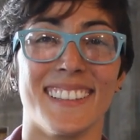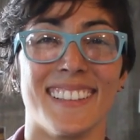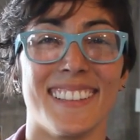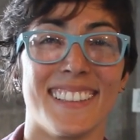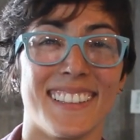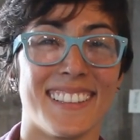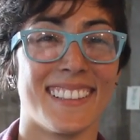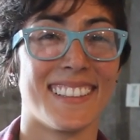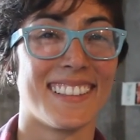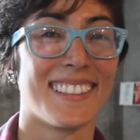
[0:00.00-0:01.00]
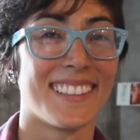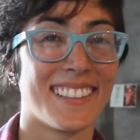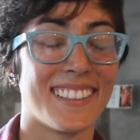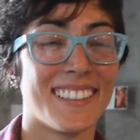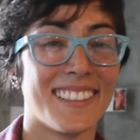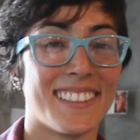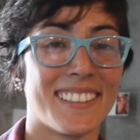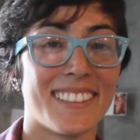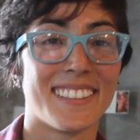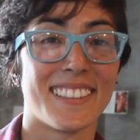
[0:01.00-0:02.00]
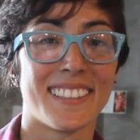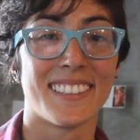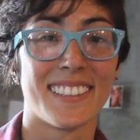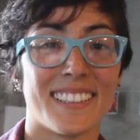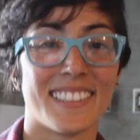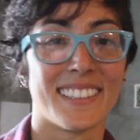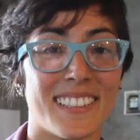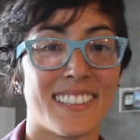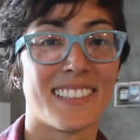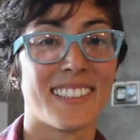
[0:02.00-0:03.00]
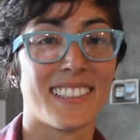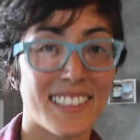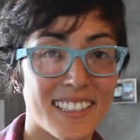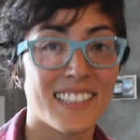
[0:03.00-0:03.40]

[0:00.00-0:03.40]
Great, yeah. Yeah, it's very hot today, isn't it?